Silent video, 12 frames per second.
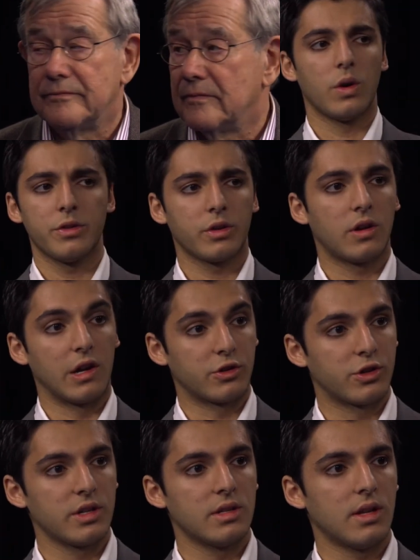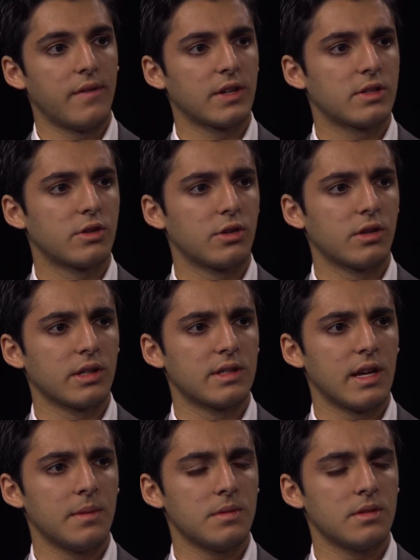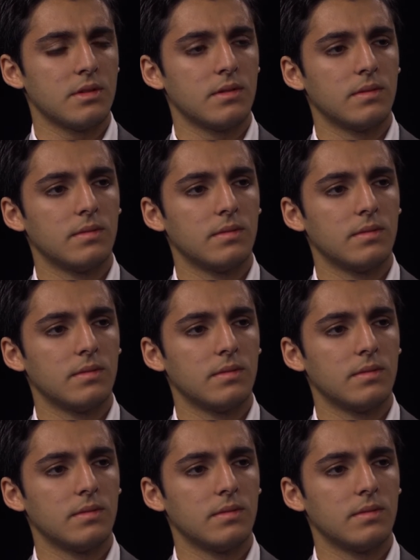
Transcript: Do other countries have external exams?